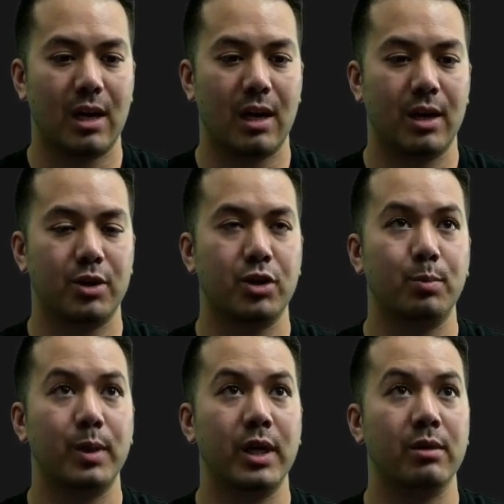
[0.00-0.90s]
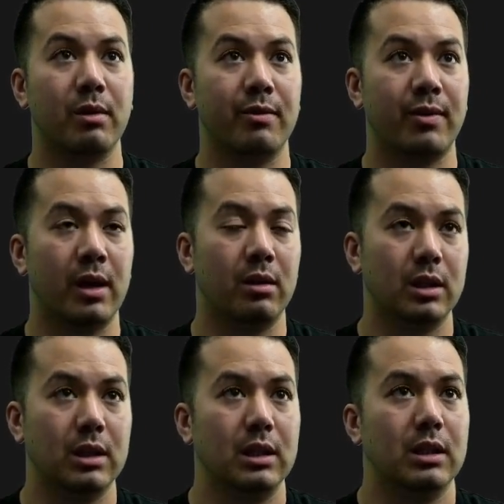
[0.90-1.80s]
should be in the right file.
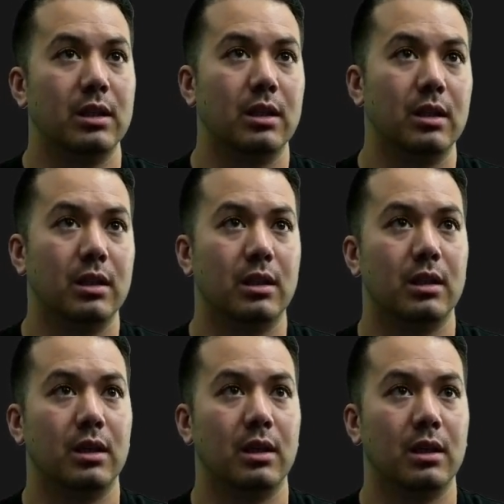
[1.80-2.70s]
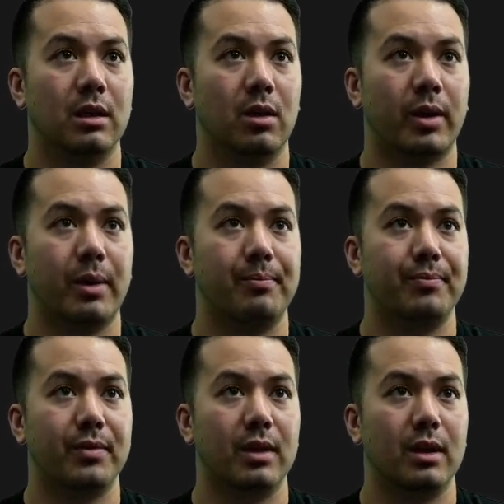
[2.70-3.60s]
Okay.
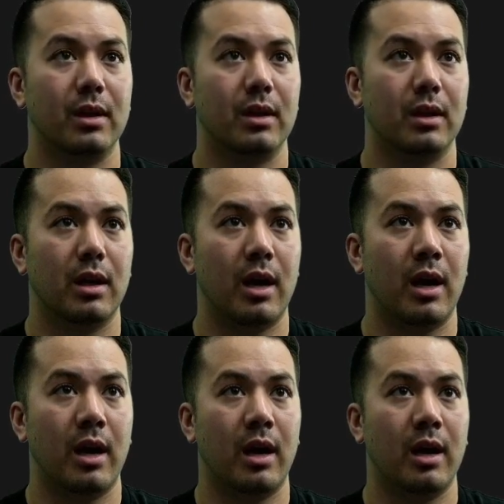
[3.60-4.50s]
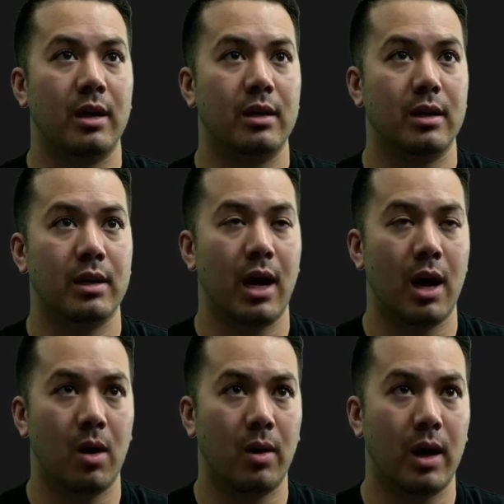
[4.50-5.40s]
And
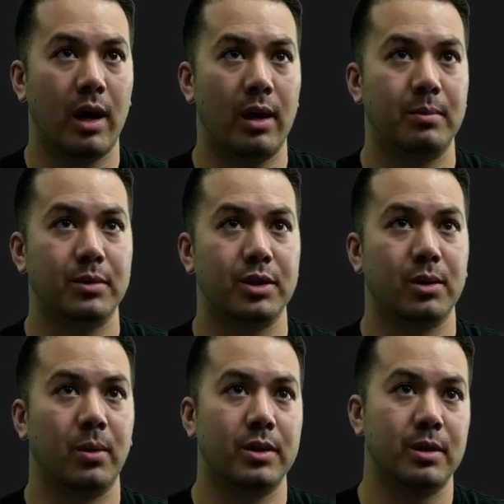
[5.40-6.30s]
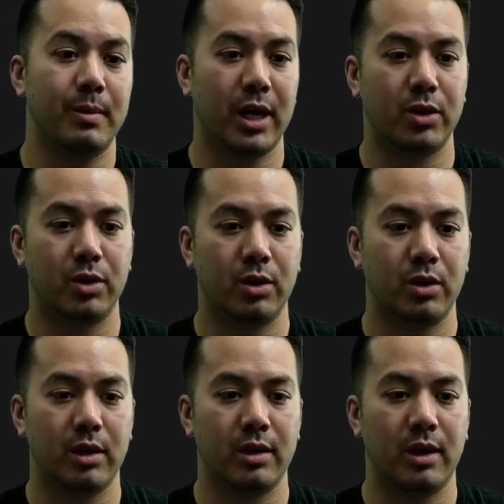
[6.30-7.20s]
now I'm just going to make
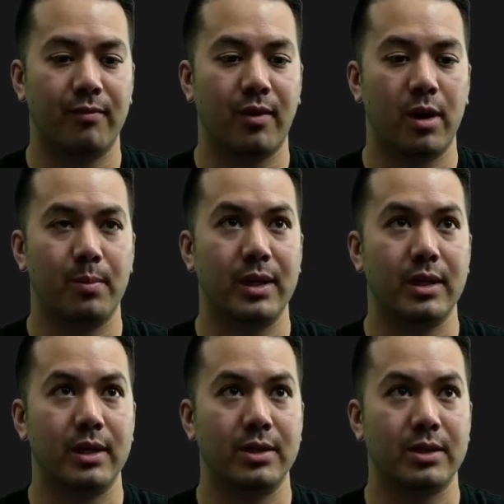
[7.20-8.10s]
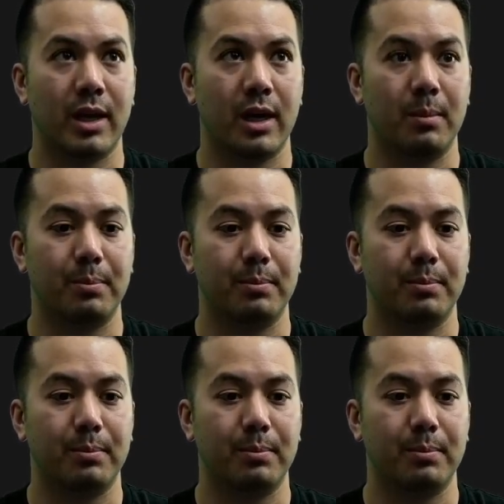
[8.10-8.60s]
sure the environment is set up.